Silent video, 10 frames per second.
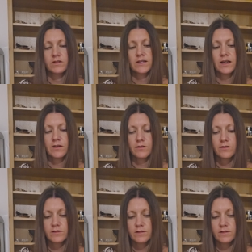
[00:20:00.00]
telling
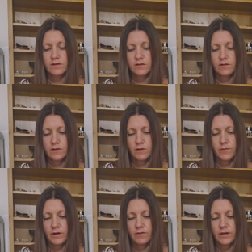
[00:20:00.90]
us
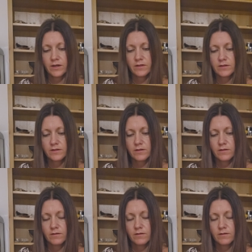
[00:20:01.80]
about this?